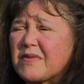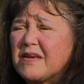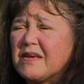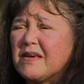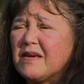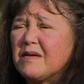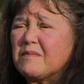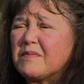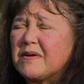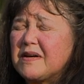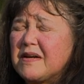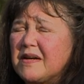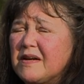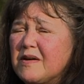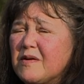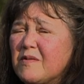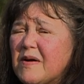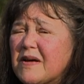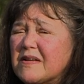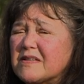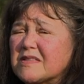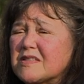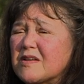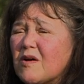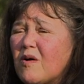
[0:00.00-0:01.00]
But
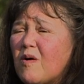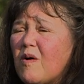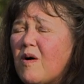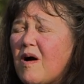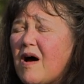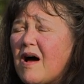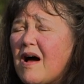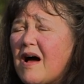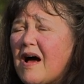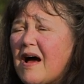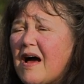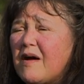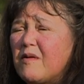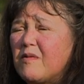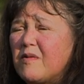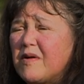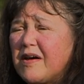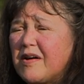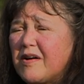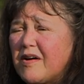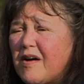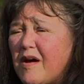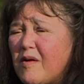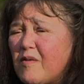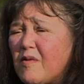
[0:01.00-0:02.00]
anyway, so I,
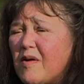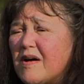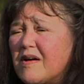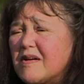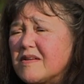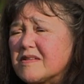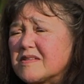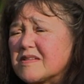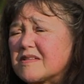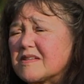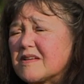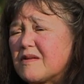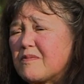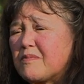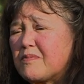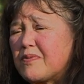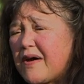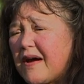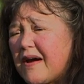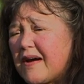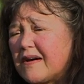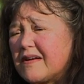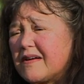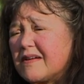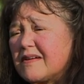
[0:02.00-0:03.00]
here I was,
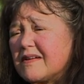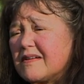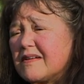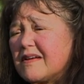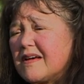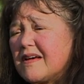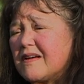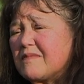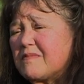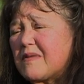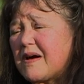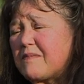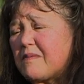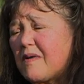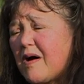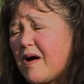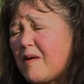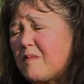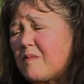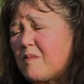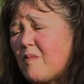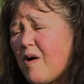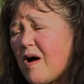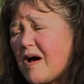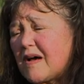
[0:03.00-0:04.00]
pregnant, and my
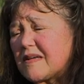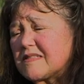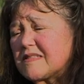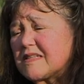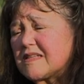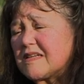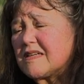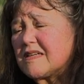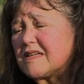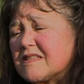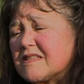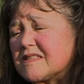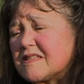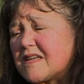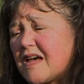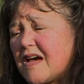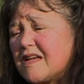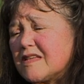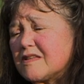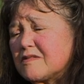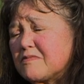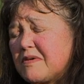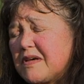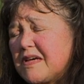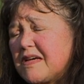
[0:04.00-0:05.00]
mom walks
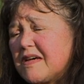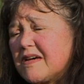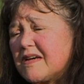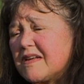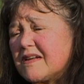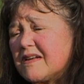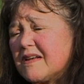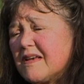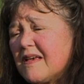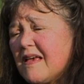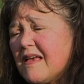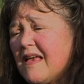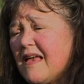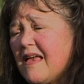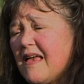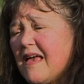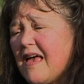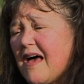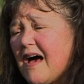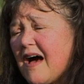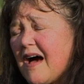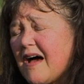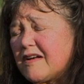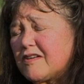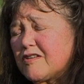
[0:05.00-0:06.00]
signs me in.
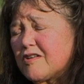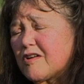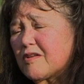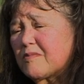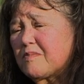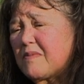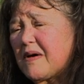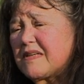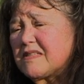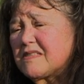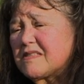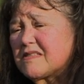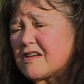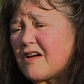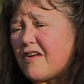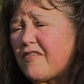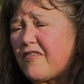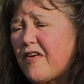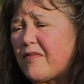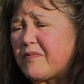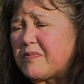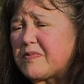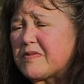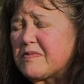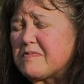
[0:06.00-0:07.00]
I took my stuff
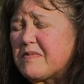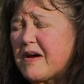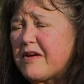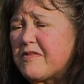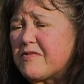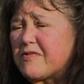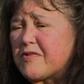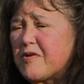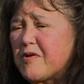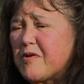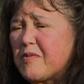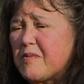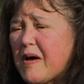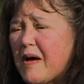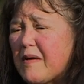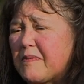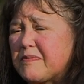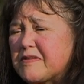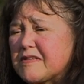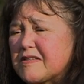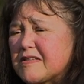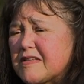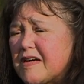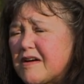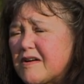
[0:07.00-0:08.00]
up to my room
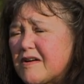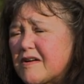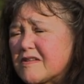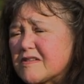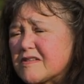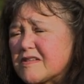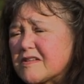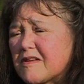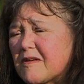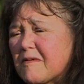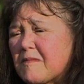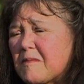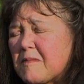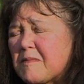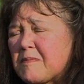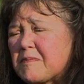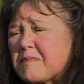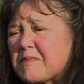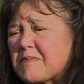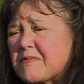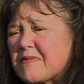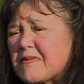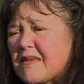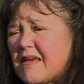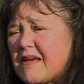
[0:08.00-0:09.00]
upstairs.
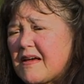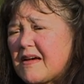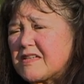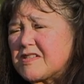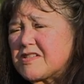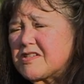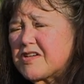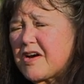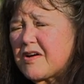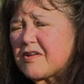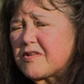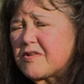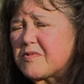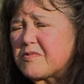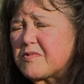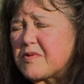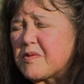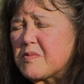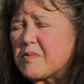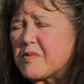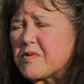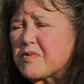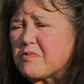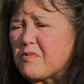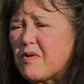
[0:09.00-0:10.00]
I shared a
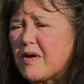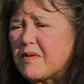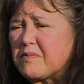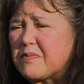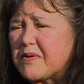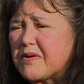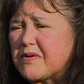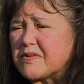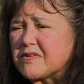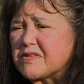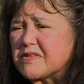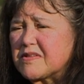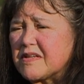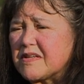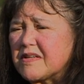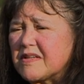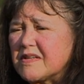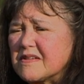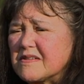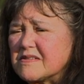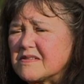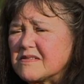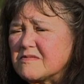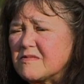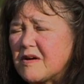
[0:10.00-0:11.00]
room with one
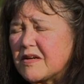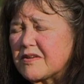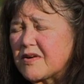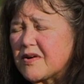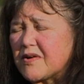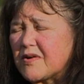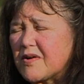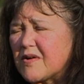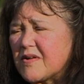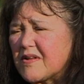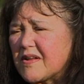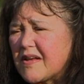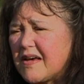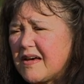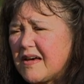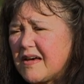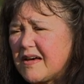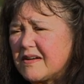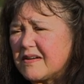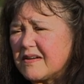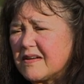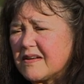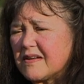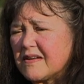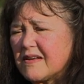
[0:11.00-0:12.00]
person, one girl,
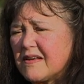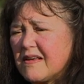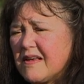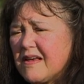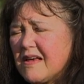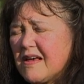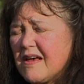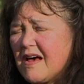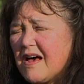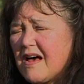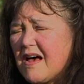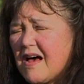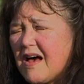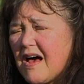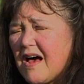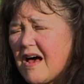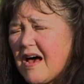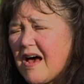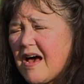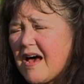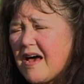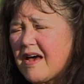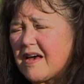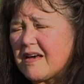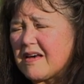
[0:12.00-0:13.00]
and
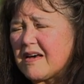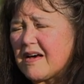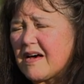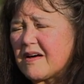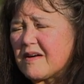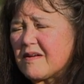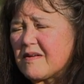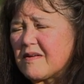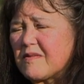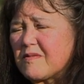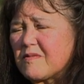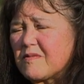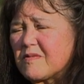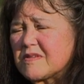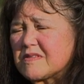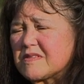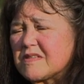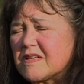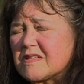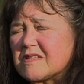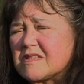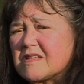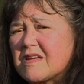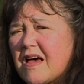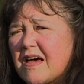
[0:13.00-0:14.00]
I uh, was
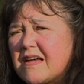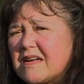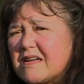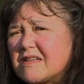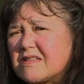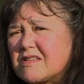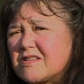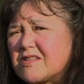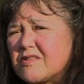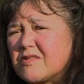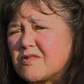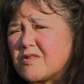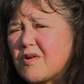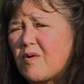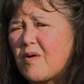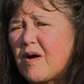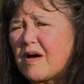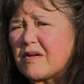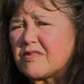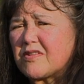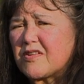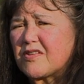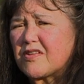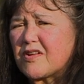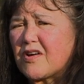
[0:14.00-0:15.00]
excited to go
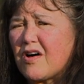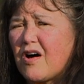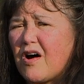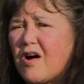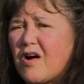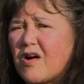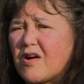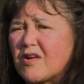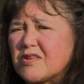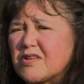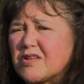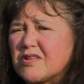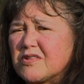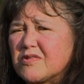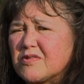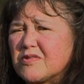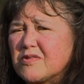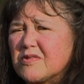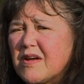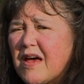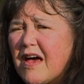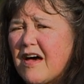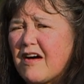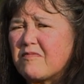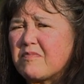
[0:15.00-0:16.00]
out to the car to
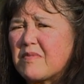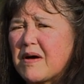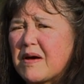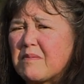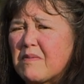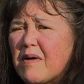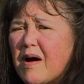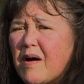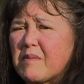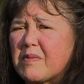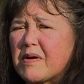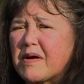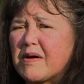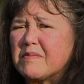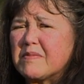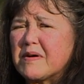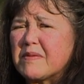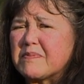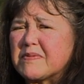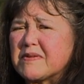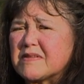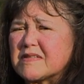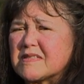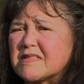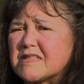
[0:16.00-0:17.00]
have my mom come
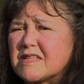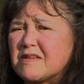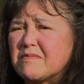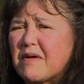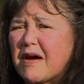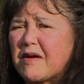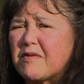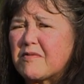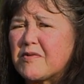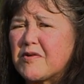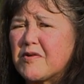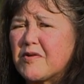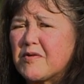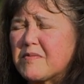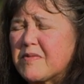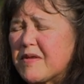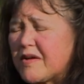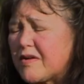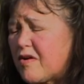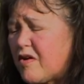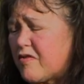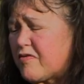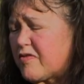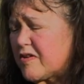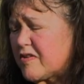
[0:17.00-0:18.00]
up and see my room
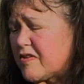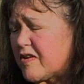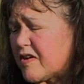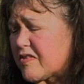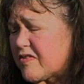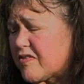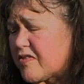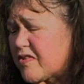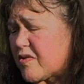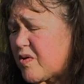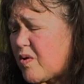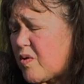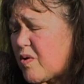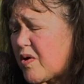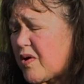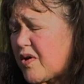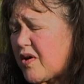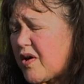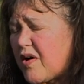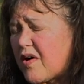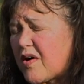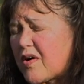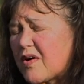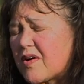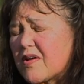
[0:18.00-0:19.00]
that overlooked the
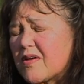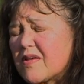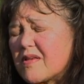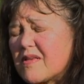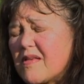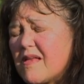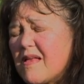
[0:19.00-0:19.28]
courtyard.